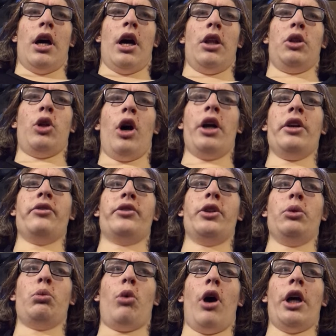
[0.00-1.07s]
a lot of
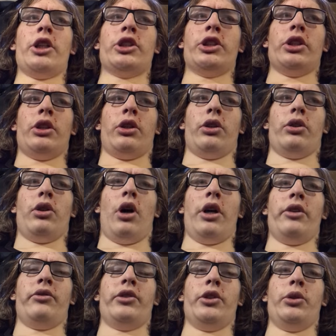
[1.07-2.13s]
you watch, or a
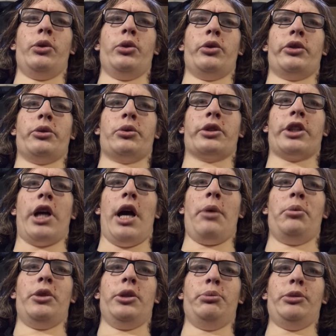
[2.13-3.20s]
lot of you who
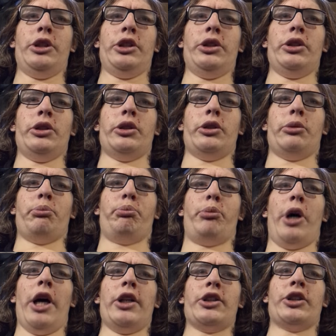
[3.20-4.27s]
subscribe to me,
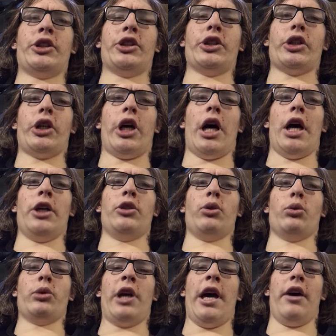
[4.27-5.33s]
but I
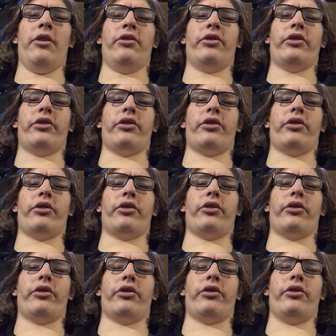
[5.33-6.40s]
don't have
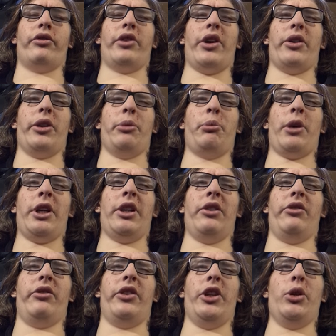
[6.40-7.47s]
very
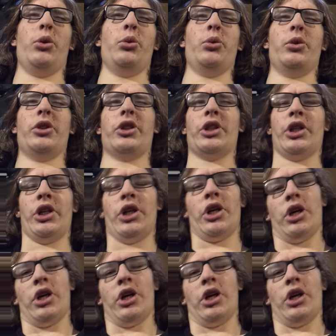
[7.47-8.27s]
many views,